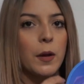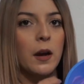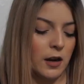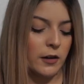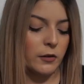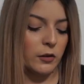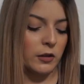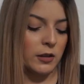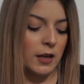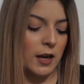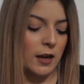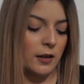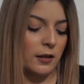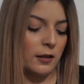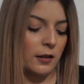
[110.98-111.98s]
I just
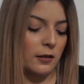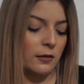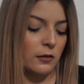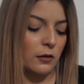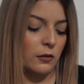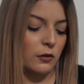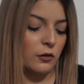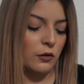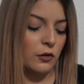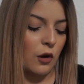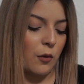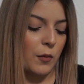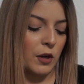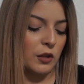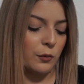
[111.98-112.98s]
added in
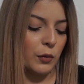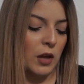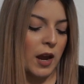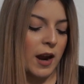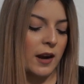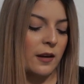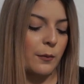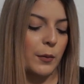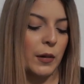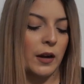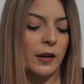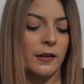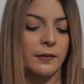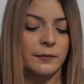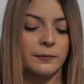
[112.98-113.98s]
so much black,
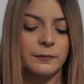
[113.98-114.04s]
but